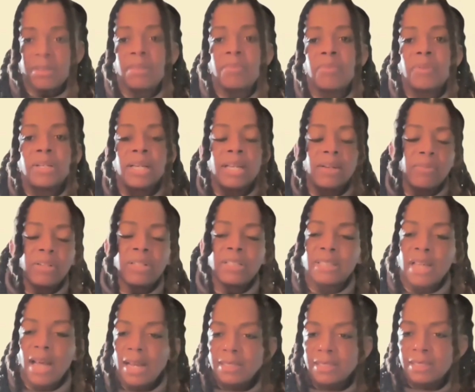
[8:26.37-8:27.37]
that we get rid
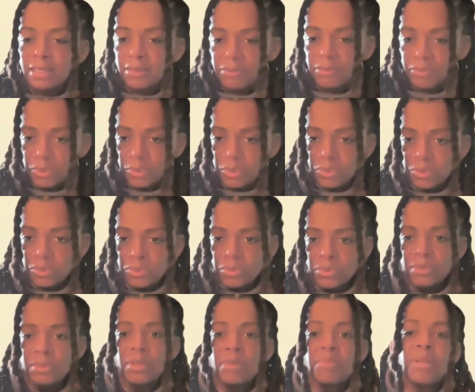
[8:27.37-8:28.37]
of the toxins in
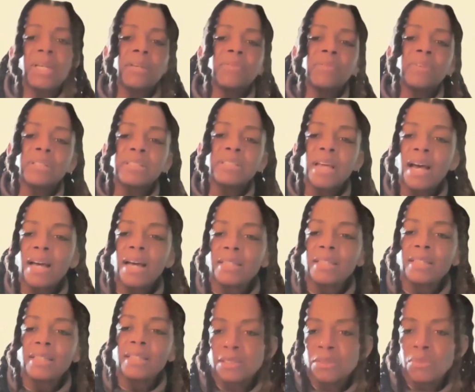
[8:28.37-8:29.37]
foods, that we get rid of
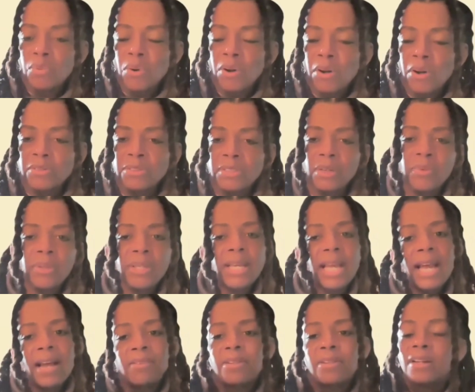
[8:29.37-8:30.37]
toxins in the waters, that we
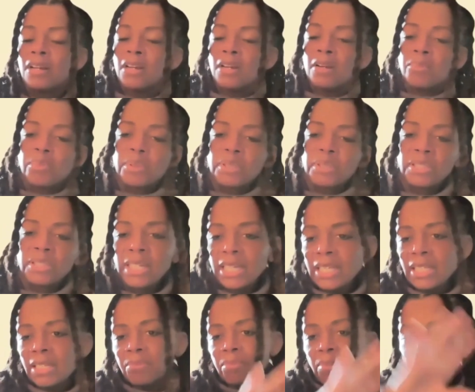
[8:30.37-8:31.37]
count
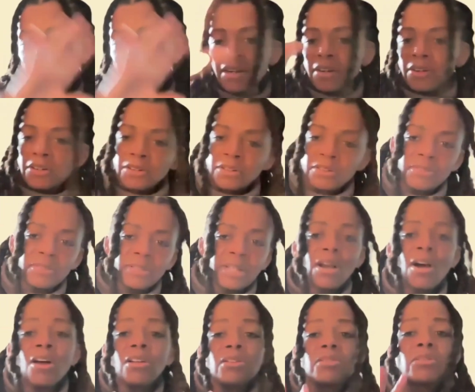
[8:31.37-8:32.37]
particulate matter.
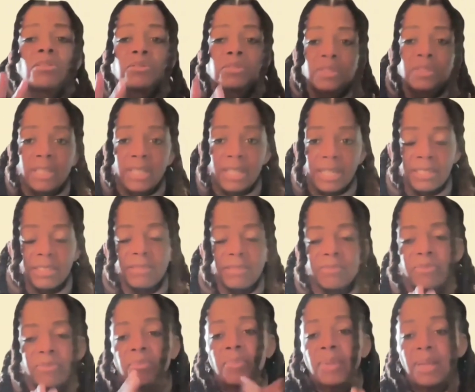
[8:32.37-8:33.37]
Like all of those things
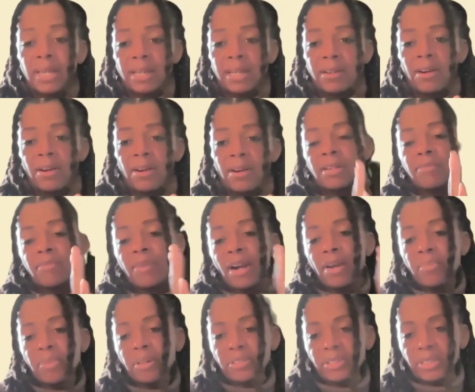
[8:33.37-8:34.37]
for me are the
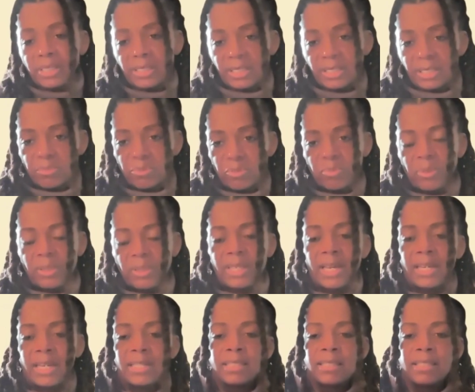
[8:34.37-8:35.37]
environmental justice movement.
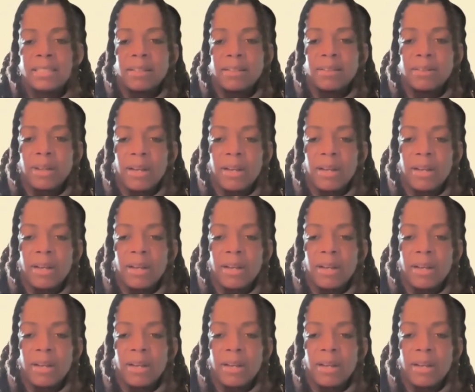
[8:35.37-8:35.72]
That is